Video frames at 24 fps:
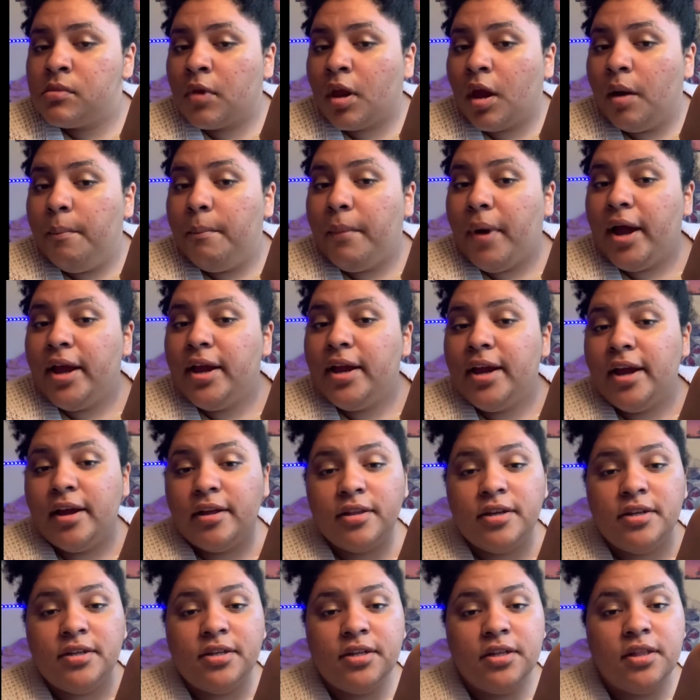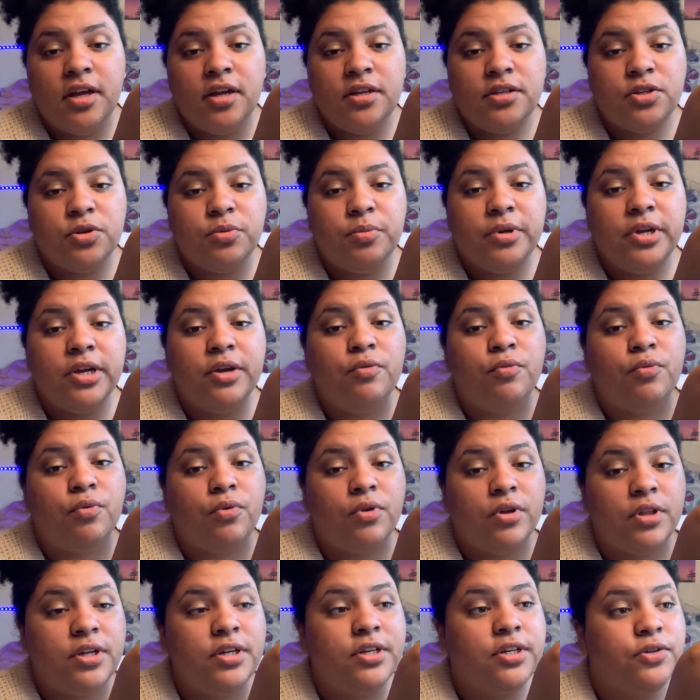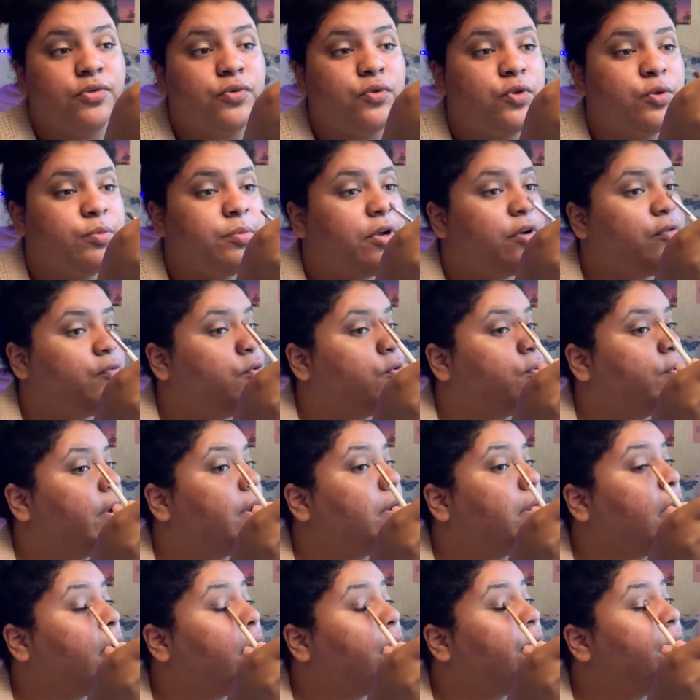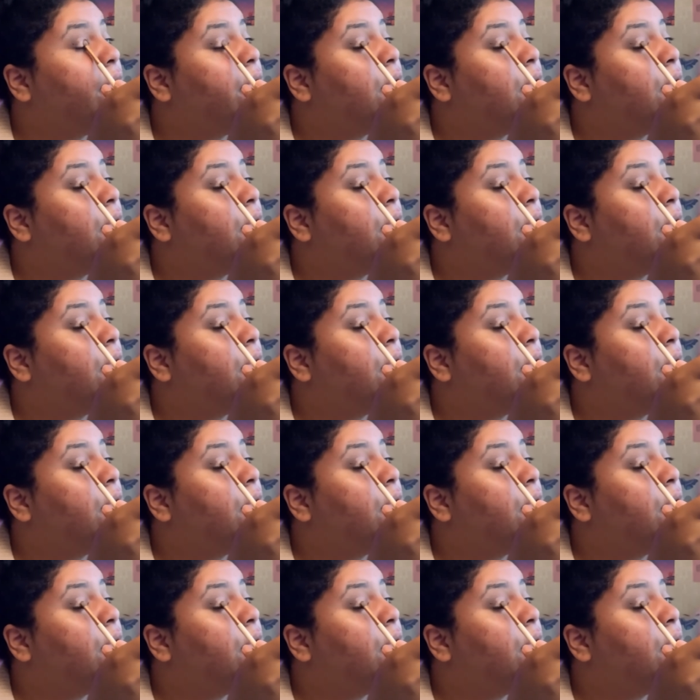my LED lights are being really disrespectful right now.